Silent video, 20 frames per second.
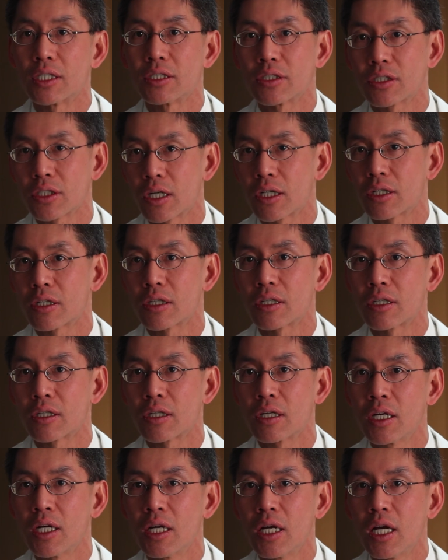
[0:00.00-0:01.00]
and saw her.
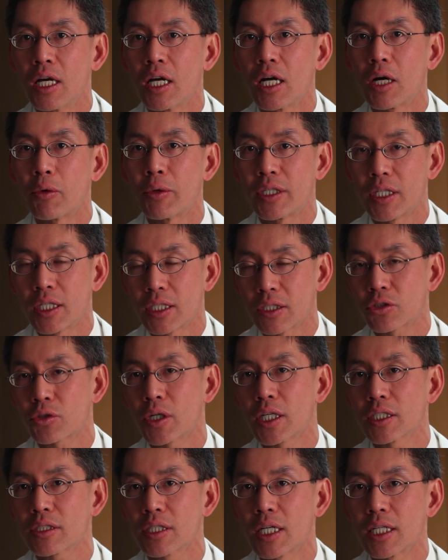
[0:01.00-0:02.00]
We did a
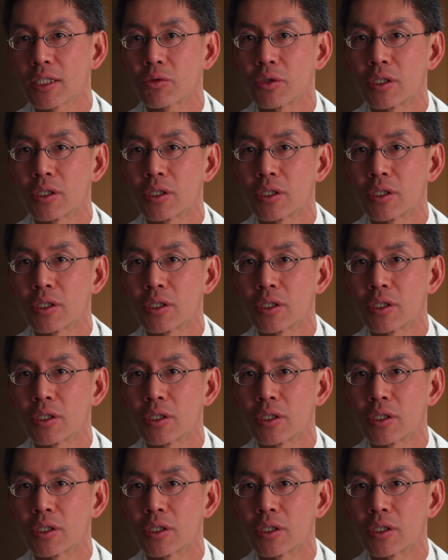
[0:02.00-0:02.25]
stress test,